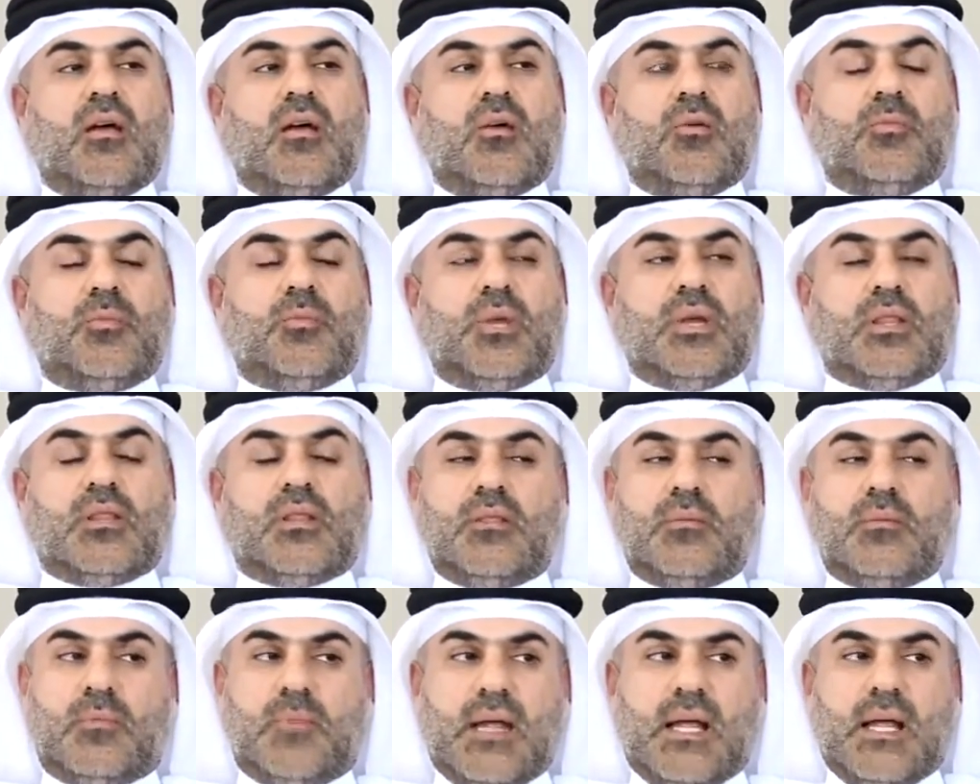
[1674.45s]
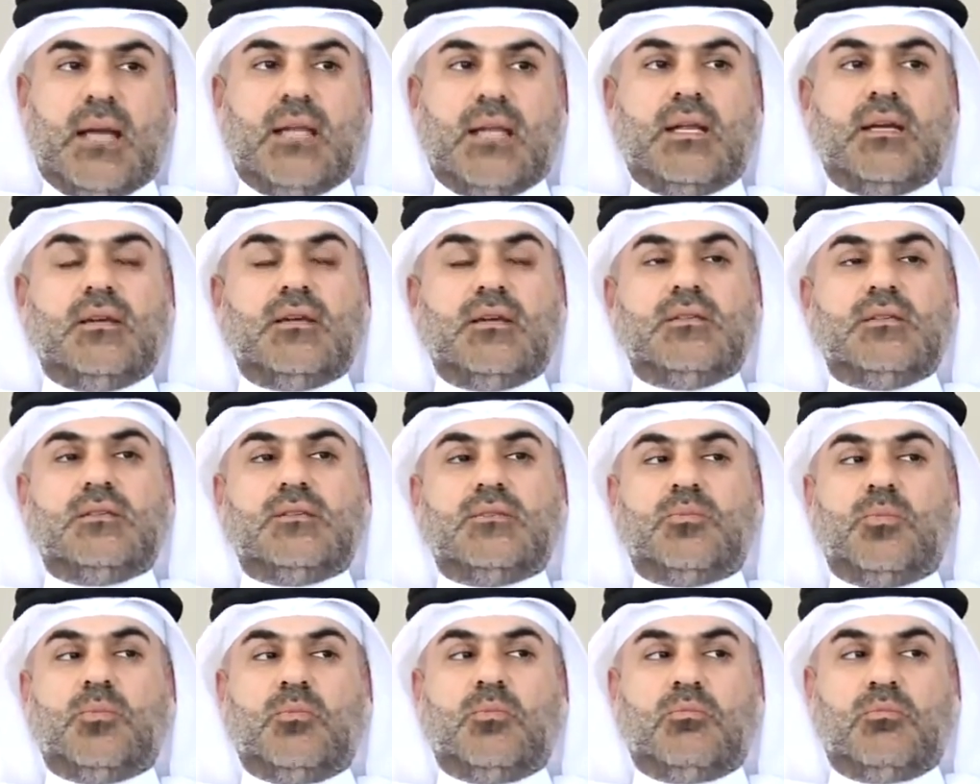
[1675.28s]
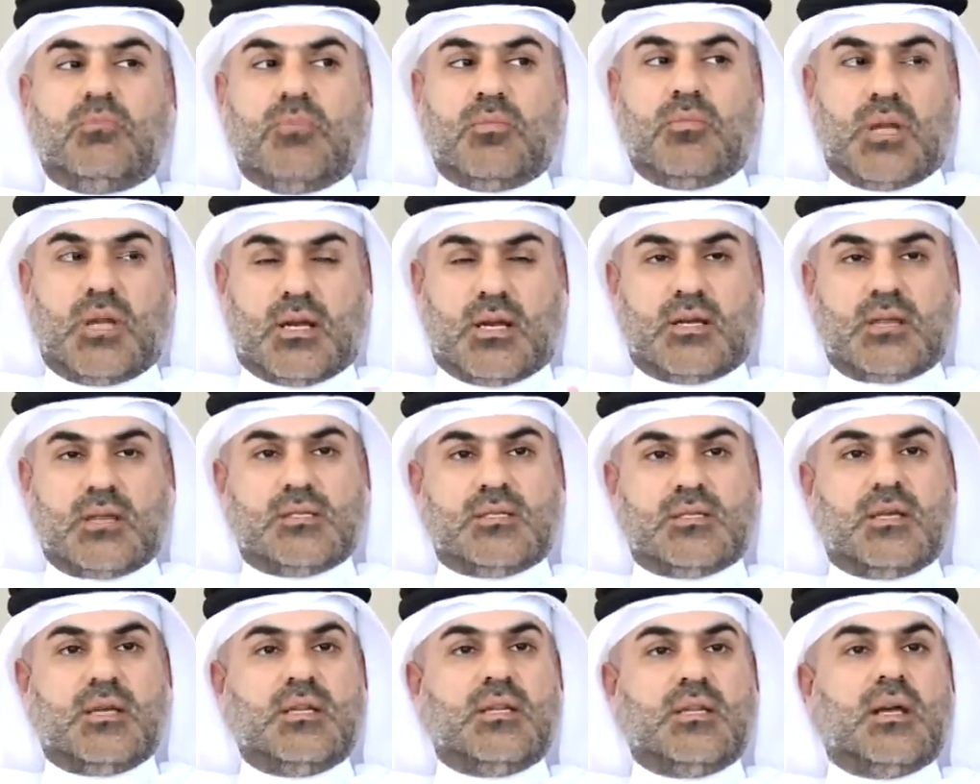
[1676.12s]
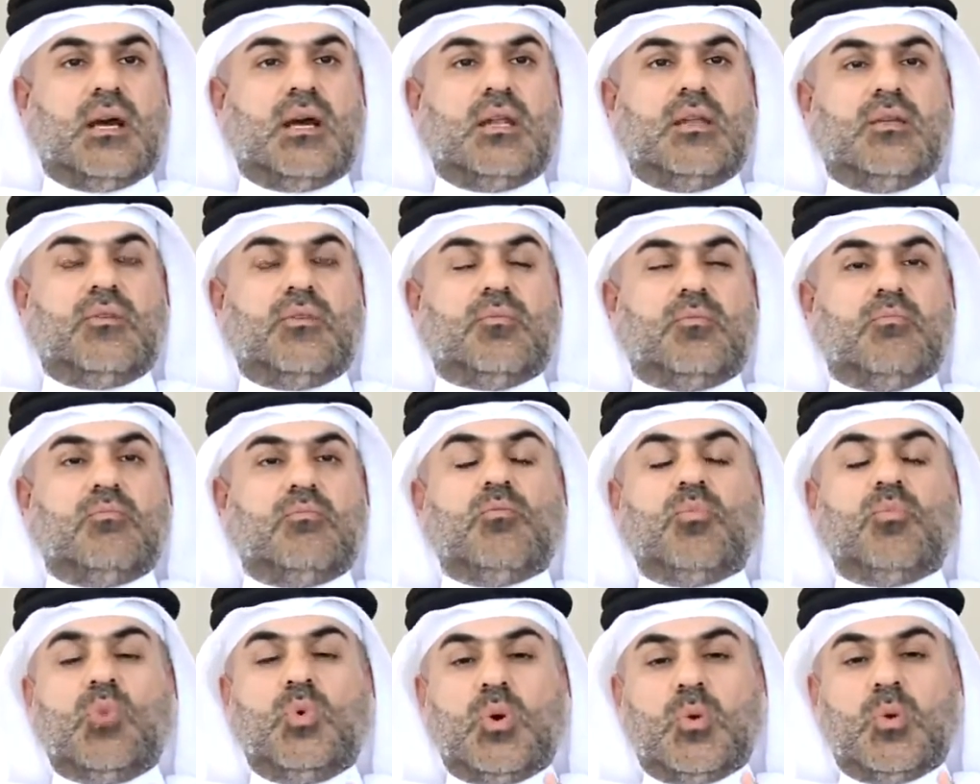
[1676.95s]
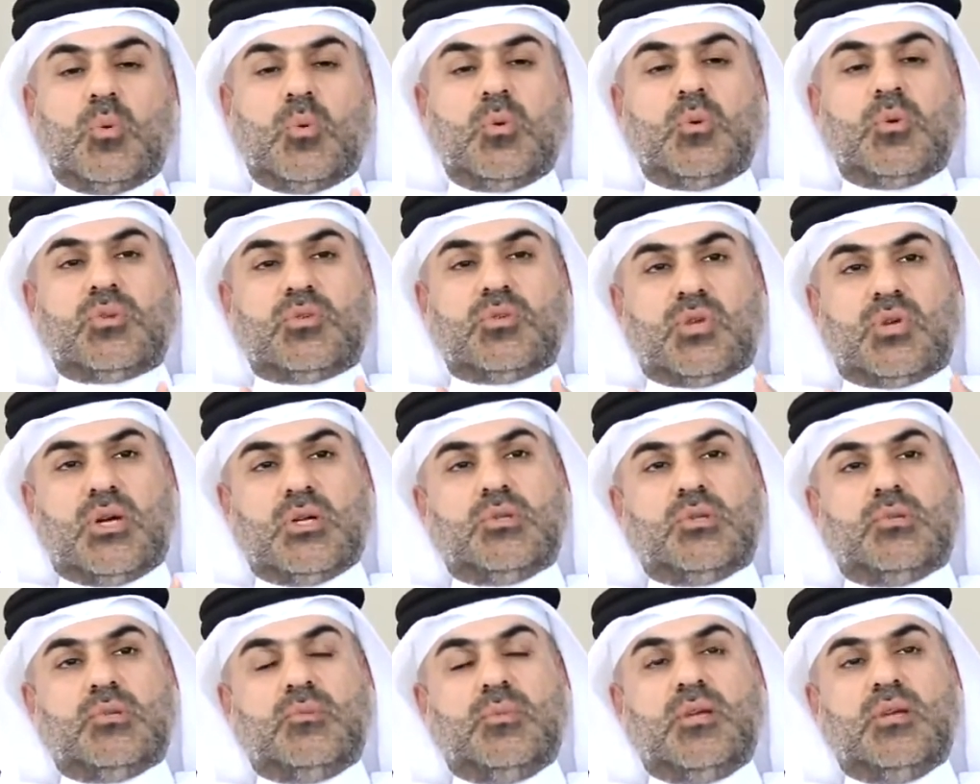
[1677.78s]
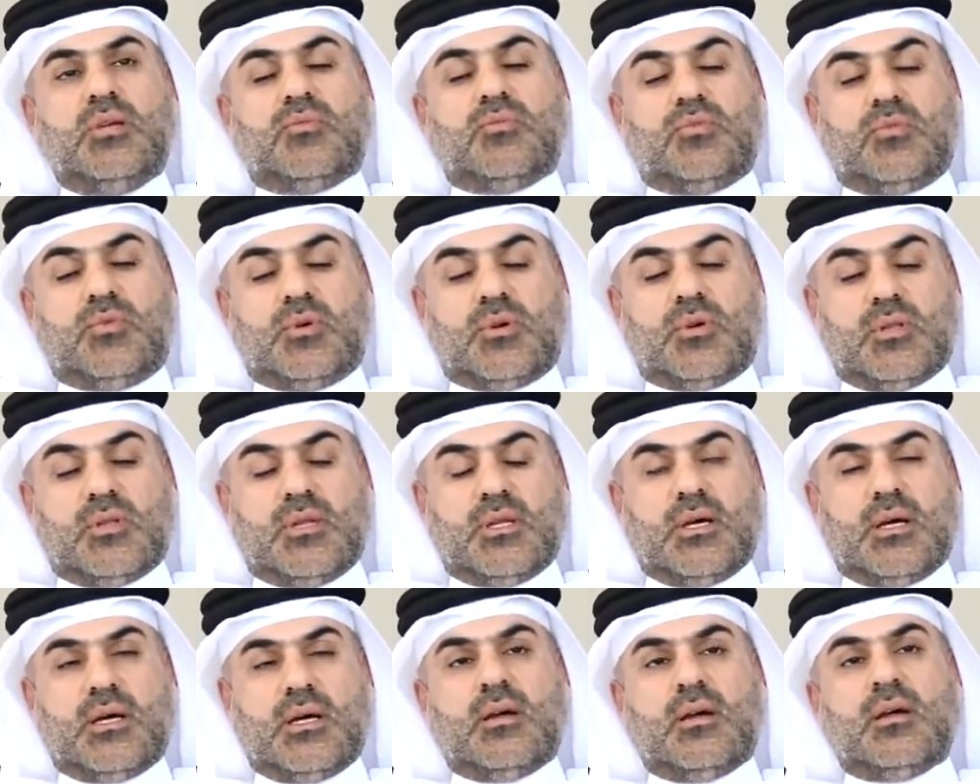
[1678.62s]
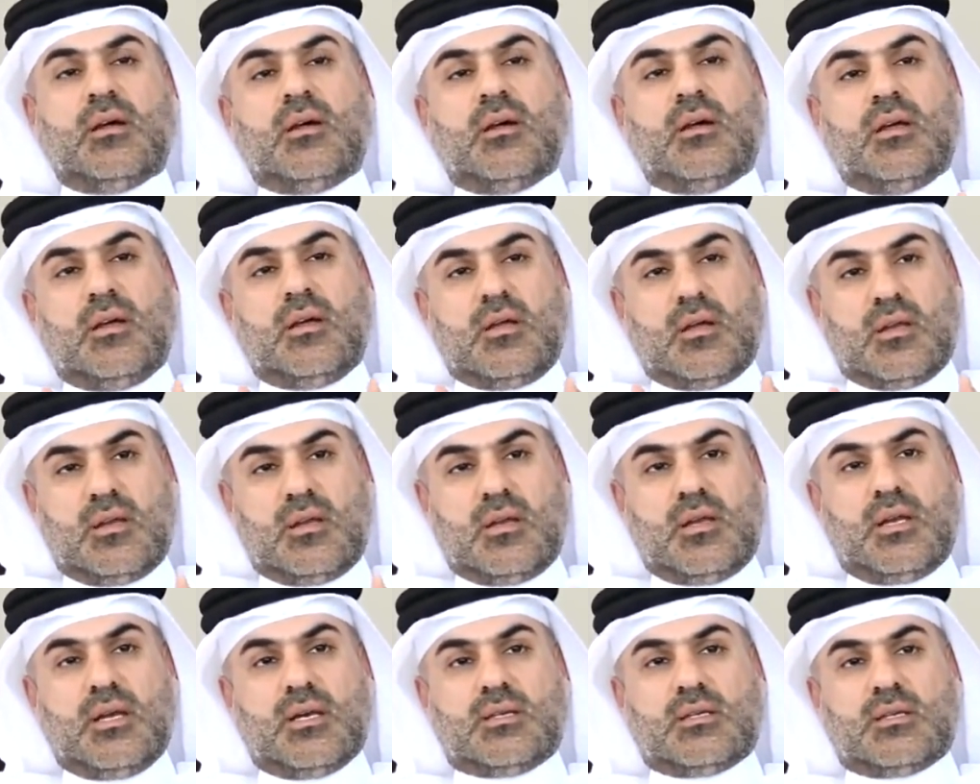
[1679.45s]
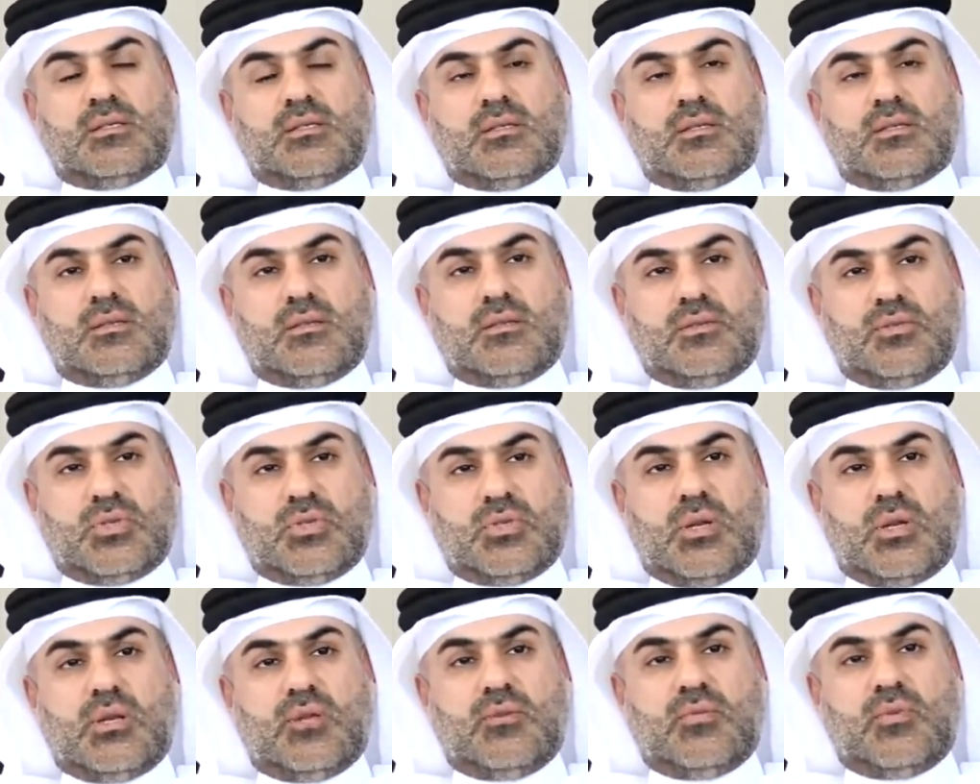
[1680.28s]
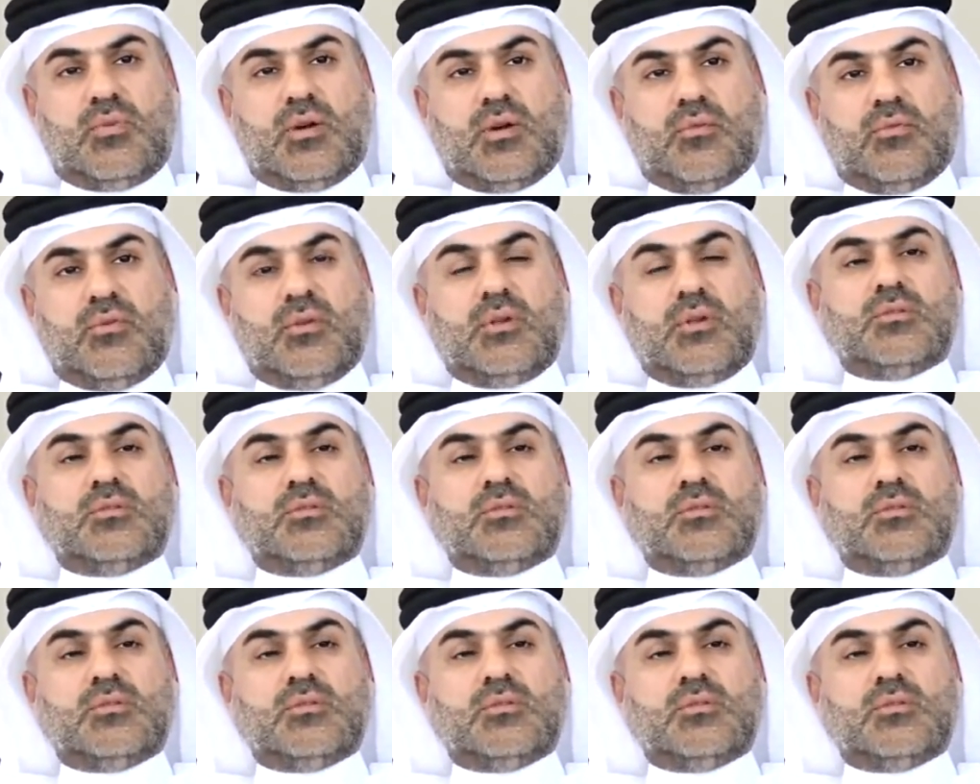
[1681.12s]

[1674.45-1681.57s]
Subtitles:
But the plan is, like I said, we will try to be for the next, inshallah, 5 years,